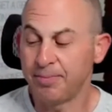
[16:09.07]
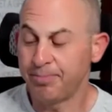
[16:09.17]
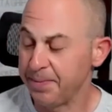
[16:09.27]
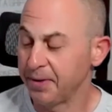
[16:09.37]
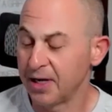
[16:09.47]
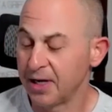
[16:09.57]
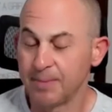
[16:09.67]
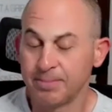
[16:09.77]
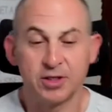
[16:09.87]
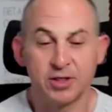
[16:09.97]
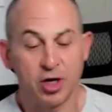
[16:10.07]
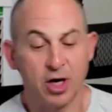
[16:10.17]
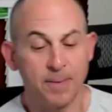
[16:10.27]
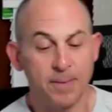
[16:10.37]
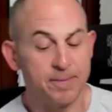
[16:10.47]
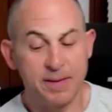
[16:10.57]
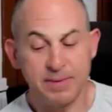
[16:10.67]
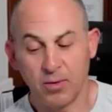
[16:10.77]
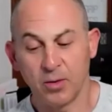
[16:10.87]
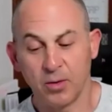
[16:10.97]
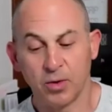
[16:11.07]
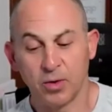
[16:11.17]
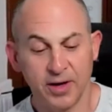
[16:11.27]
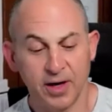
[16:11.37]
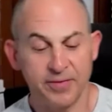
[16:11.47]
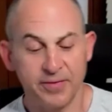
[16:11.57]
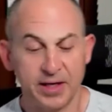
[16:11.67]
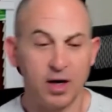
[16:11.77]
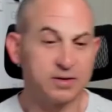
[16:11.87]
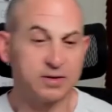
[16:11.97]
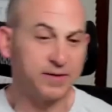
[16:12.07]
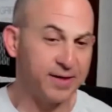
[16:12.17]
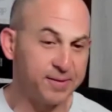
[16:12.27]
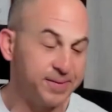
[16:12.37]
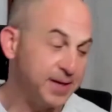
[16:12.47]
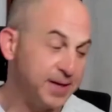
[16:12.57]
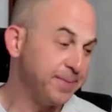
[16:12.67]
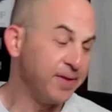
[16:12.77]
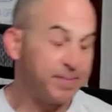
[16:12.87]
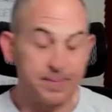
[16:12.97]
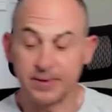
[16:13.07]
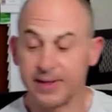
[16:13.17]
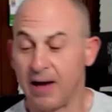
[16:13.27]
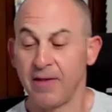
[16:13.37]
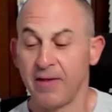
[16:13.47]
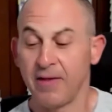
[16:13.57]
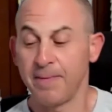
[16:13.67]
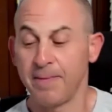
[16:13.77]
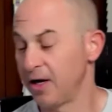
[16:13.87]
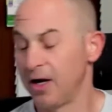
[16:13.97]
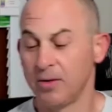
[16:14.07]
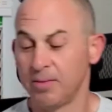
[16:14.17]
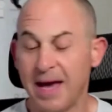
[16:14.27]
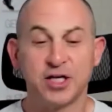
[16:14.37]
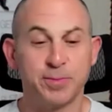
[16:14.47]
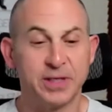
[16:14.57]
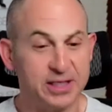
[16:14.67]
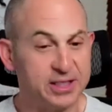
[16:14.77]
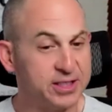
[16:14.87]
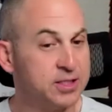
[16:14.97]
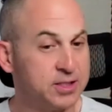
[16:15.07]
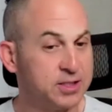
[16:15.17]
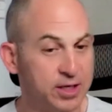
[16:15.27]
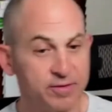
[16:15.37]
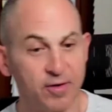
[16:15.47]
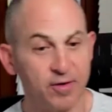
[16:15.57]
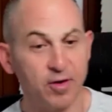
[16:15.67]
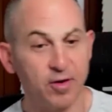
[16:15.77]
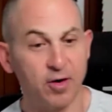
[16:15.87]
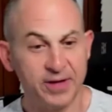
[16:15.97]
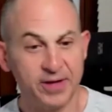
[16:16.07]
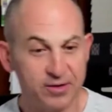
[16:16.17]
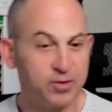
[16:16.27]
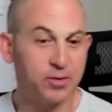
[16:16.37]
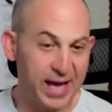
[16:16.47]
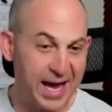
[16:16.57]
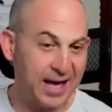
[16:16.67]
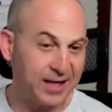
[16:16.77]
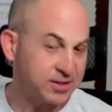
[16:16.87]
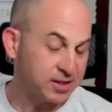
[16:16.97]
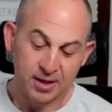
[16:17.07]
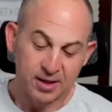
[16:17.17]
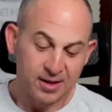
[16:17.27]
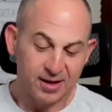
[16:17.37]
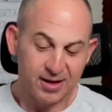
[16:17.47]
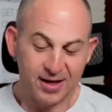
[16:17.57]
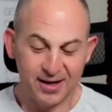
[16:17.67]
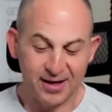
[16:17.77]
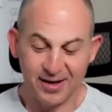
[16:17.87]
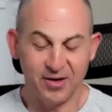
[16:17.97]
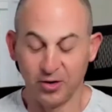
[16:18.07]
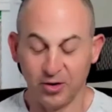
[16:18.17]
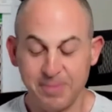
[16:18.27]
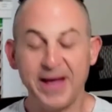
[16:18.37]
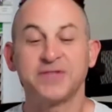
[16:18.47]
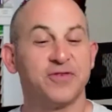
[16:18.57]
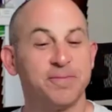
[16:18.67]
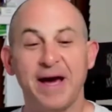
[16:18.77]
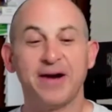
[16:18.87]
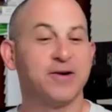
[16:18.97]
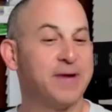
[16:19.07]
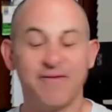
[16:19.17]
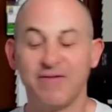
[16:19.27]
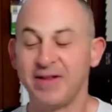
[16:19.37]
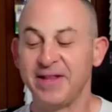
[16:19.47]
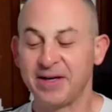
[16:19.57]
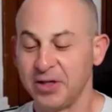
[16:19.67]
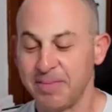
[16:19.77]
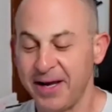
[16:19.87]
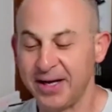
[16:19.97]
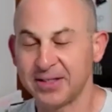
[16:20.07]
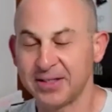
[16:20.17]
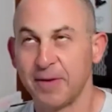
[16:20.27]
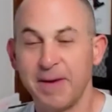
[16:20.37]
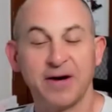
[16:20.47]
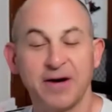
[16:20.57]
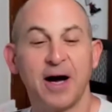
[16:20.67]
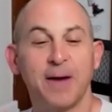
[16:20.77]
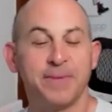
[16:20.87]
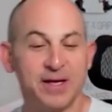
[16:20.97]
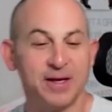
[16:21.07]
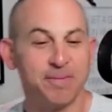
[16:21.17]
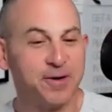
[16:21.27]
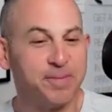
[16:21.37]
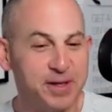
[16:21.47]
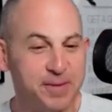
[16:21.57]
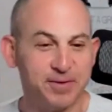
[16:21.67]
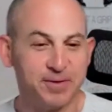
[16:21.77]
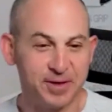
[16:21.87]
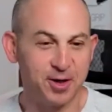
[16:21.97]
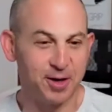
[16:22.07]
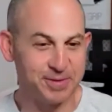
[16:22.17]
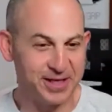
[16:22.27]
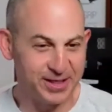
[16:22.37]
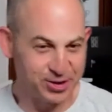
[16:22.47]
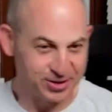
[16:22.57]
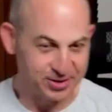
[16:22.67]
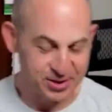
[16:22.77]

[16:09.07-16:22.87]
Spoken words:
People come to the shop that maybe want to work there. They talk to the other people. The people tell them that, you know, management listens, they're involved, they do what we ask. It only makes for better, everything only makes for a better company and better people and accommodations.